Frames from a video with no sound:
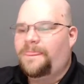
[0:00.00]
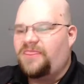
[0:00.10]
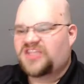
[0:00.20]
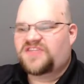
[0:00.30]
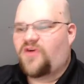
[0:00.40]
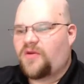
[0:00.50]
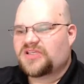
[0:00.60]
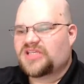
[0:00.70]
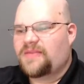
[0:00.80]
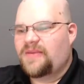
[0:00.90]
This form
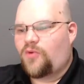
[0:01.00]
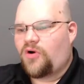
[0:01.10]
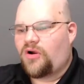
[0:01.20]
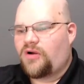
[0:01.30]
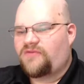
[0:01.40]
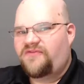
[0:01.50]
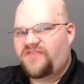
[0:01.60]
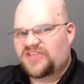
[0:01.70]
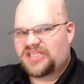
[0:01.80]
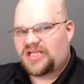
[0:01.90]
is going to be more
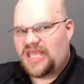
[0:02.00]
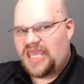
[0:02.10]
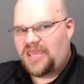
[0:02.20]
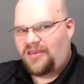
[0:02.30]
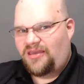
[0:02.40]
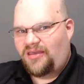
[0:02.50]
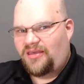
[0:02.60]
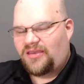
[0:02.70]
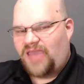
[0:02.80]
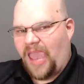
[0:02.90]
physically
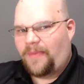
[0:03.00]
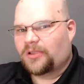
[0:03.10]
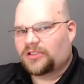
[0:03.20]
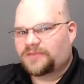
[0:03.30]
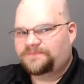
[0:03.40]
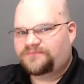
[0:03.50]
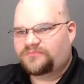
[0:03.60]
capable.